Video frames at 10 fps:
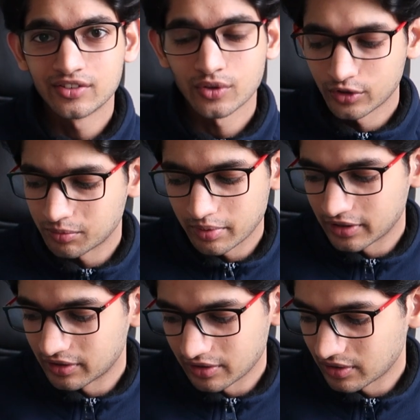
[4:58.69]
So it's
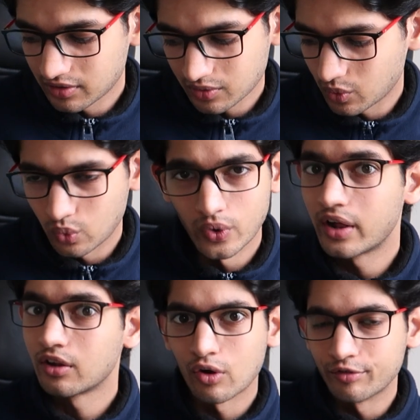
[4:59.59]
been
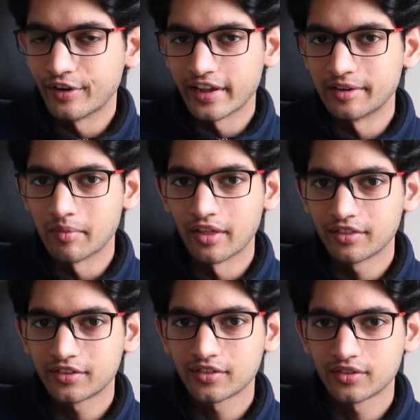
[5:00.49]
well over 8
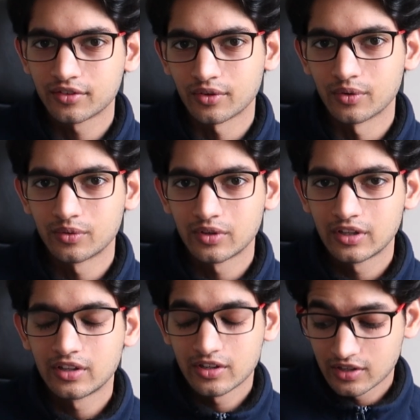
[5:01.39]
months. So
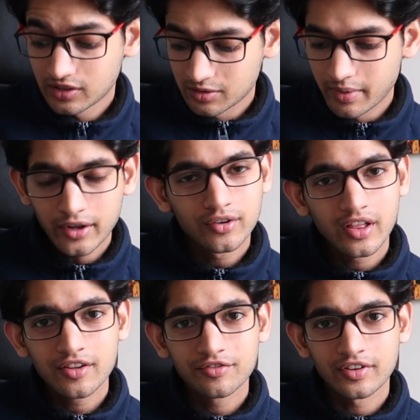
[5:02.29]
battery
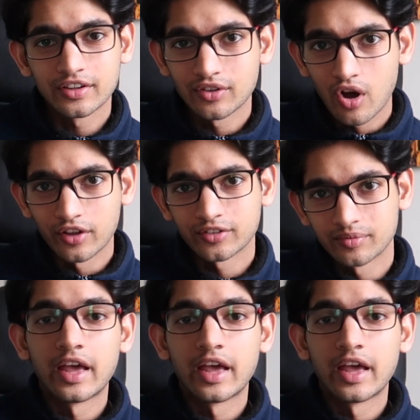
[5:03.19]
life is awesome.